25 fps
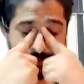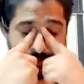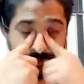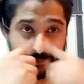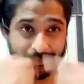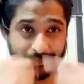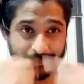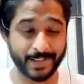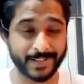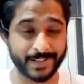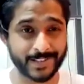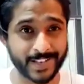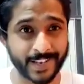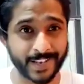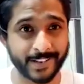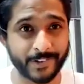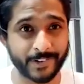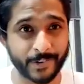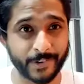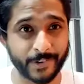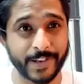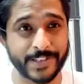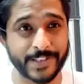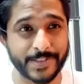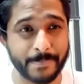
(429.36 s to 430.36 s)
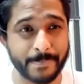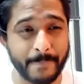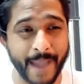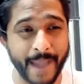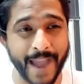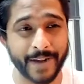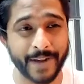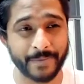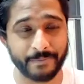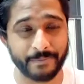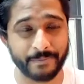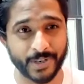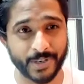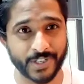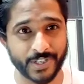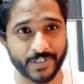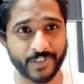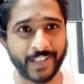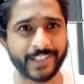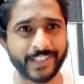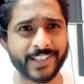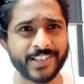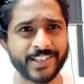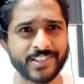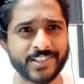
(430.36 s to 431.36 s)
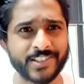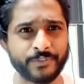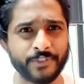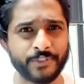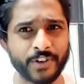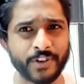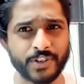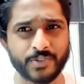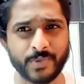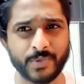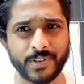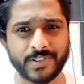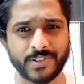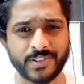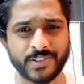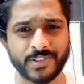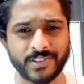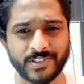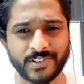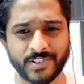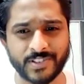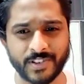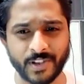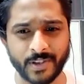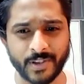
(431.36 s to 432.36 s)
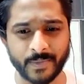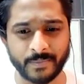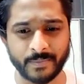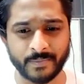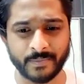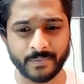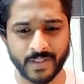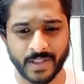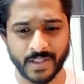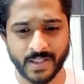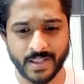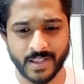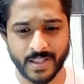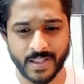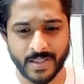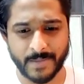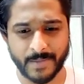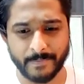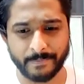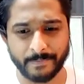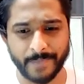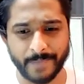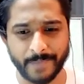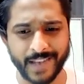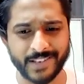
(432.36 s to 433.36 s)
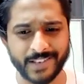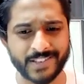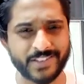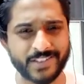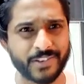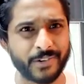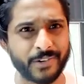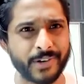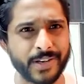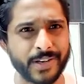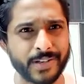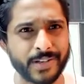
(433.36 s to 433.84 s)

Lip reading: That's like crazy, mad impressive. I think it's the first one since Pallister, right?